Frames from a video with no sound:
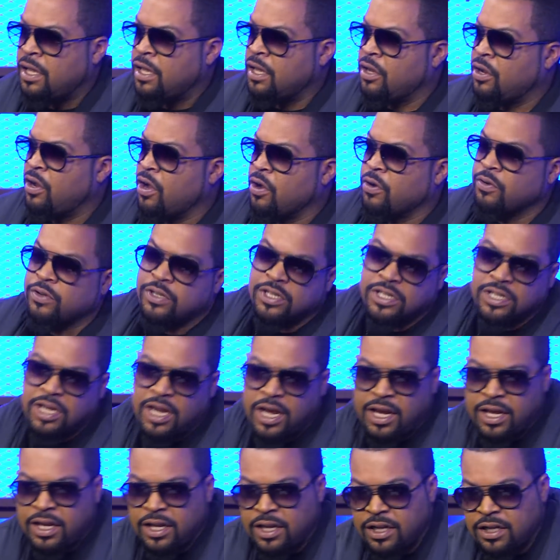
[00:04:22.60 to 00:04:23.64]
In Golden
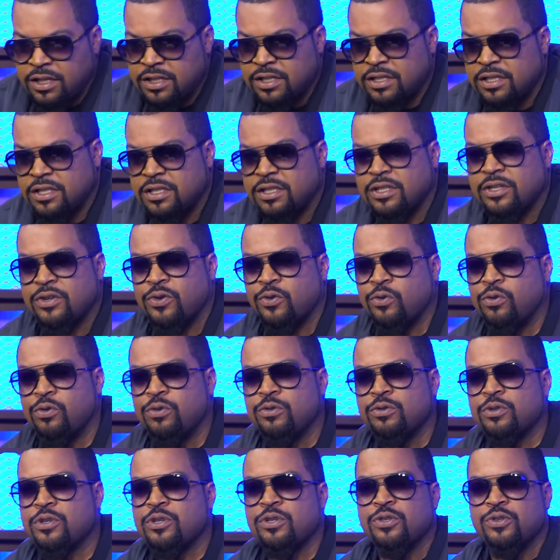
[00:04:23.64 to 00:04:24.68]
State, he's
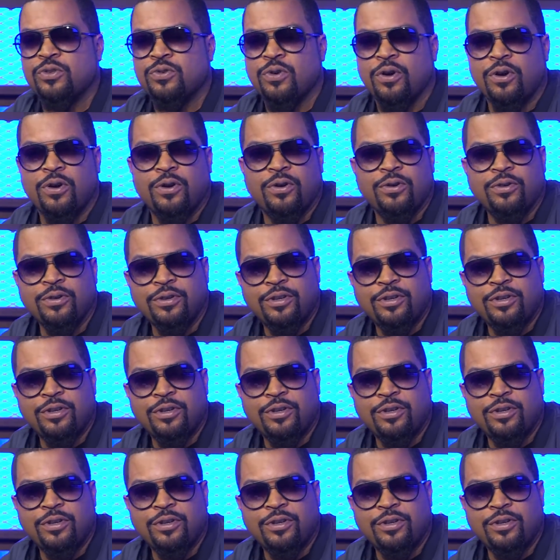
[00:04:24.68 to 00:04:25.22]
cruise control.